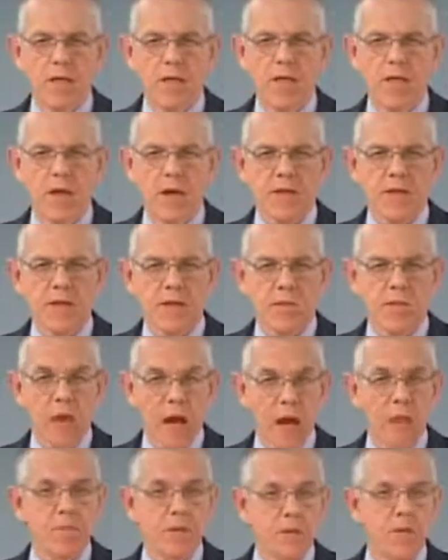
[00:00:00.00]
that's a
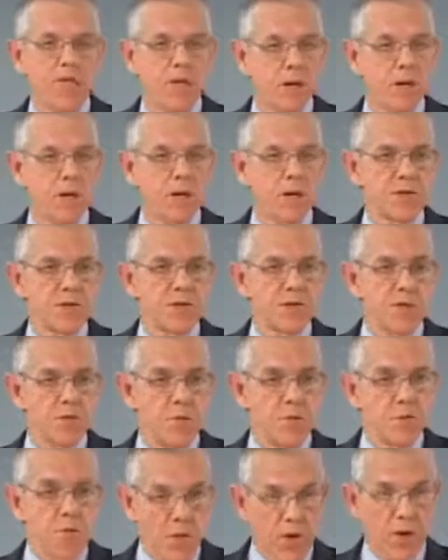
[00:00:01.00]
rapid change if
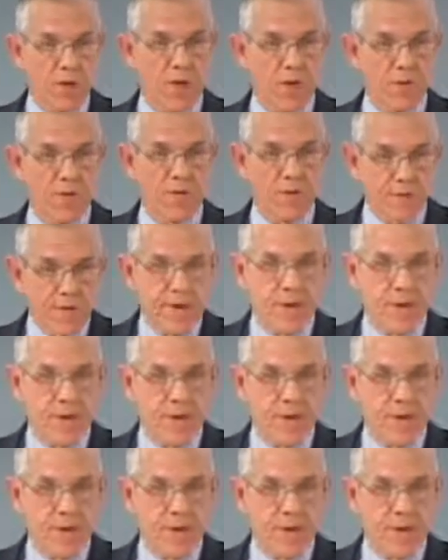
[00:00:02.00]
you believe